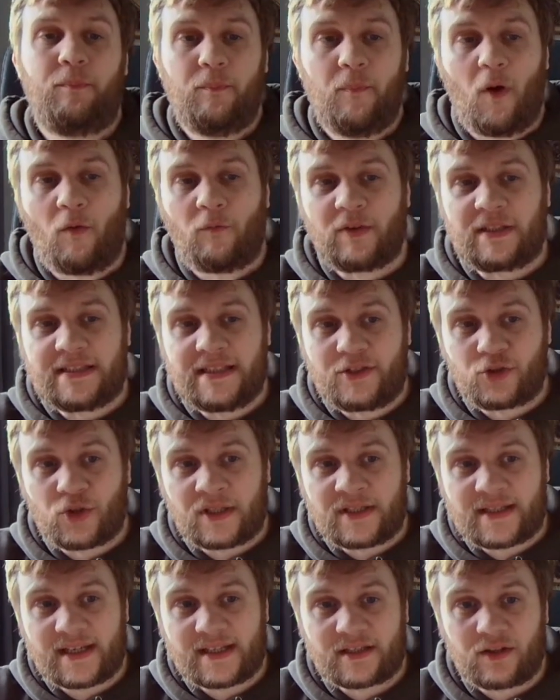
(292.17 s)
Obviously, Trent
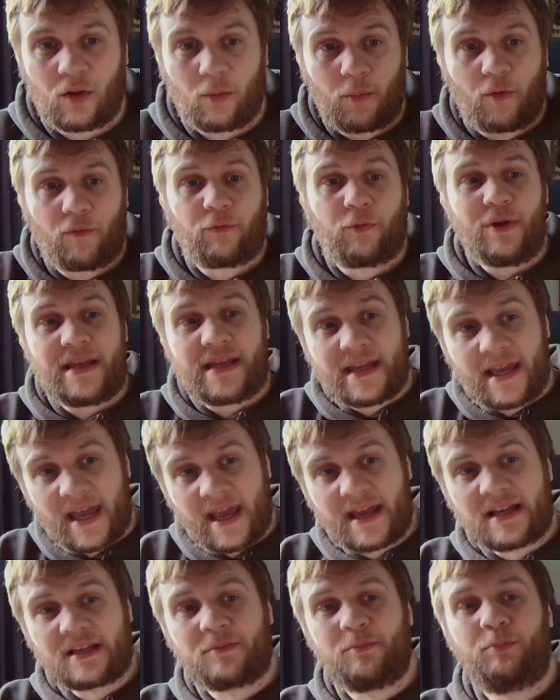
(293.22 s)
takes a lot more free
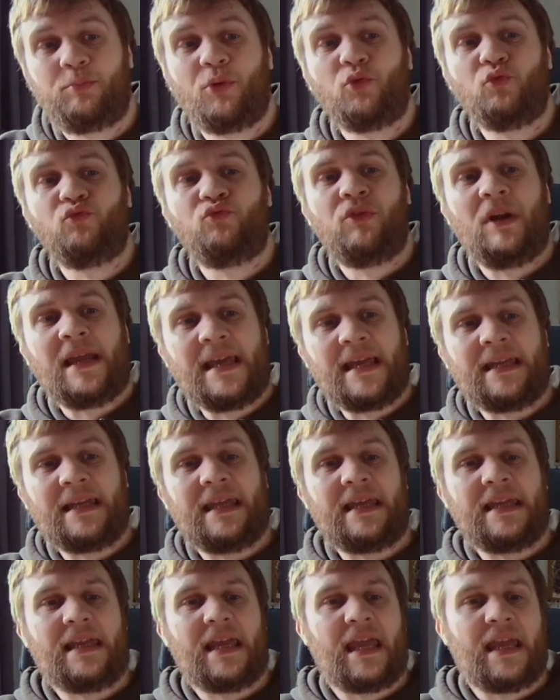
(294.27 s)
kicks, but
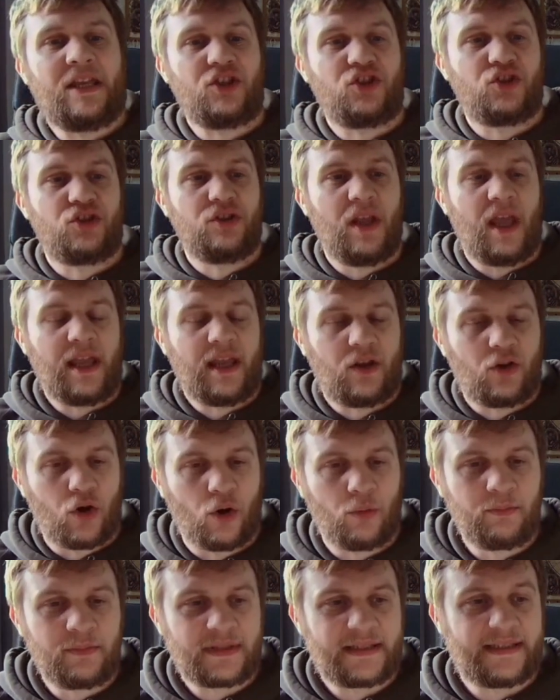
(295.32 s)
really, it
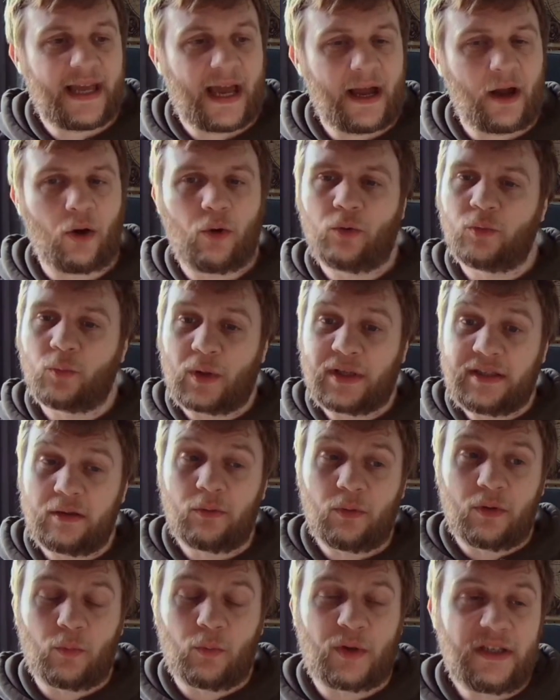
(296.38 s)
comes down when
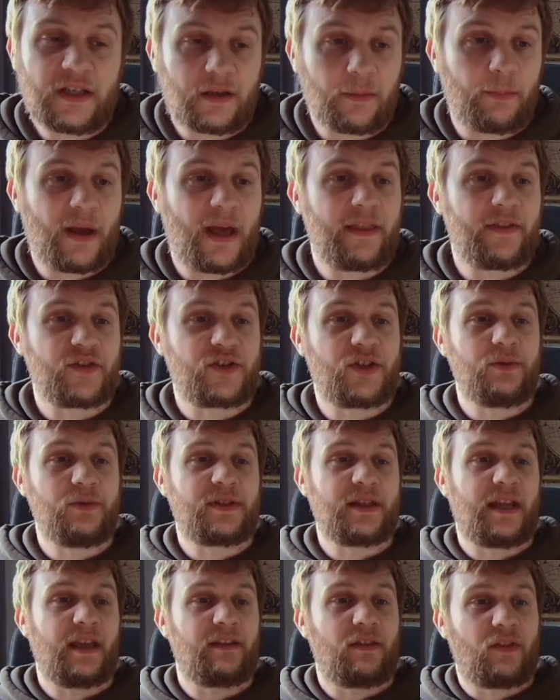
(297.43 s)
you compare the two
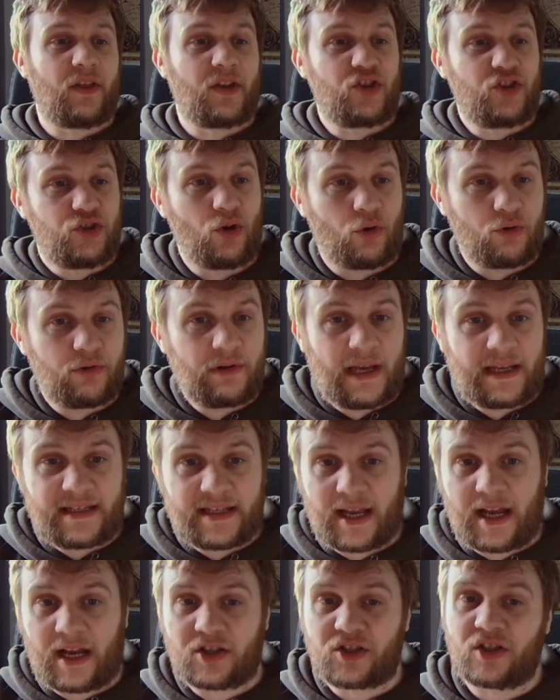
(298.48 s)
together. The shot
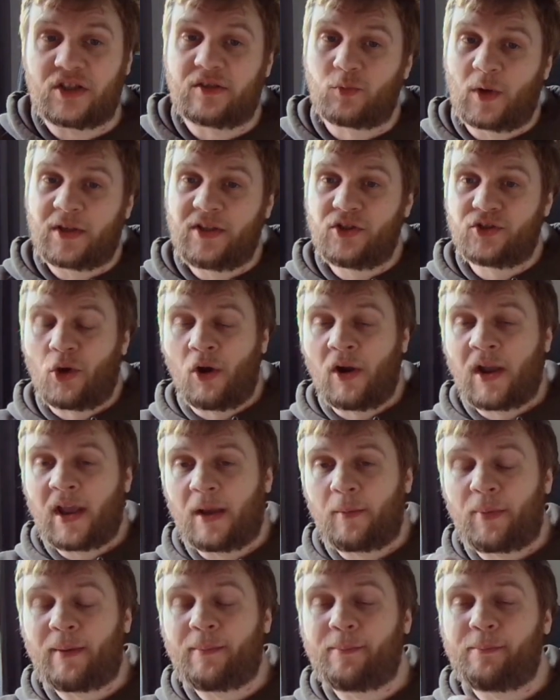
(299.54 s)
creating actions, when you're talking
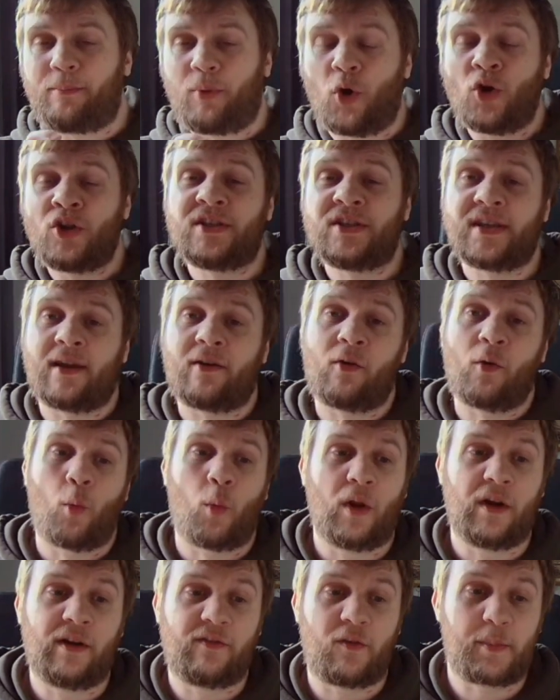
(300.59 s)
about
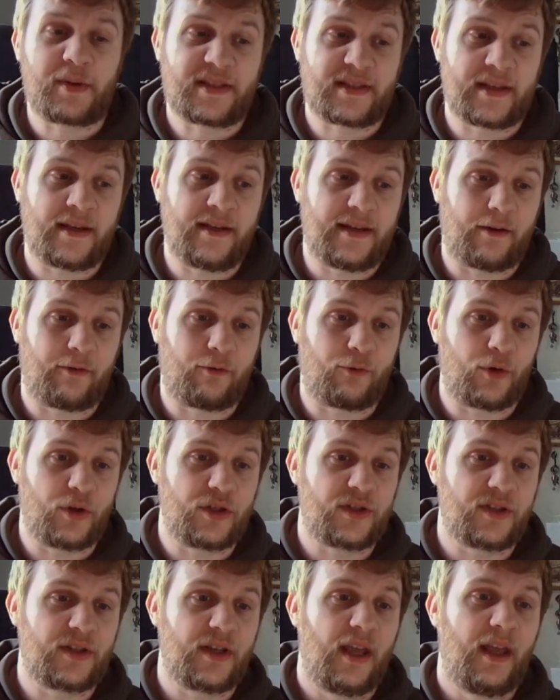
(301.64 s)
0.01%
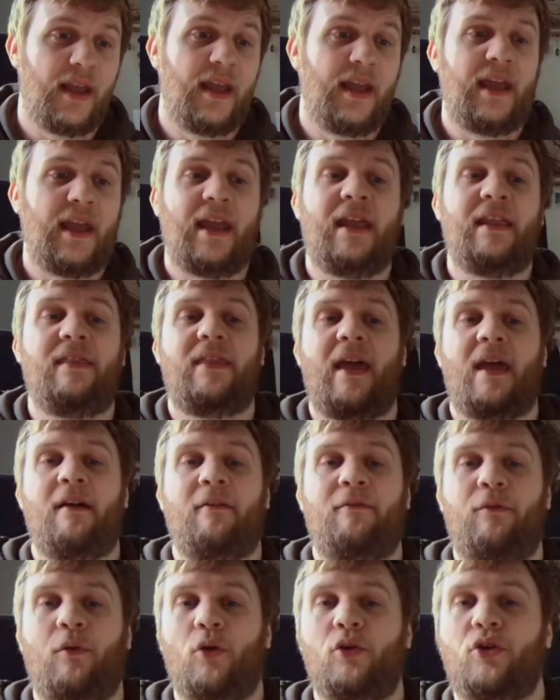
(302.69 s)
difference, it therefore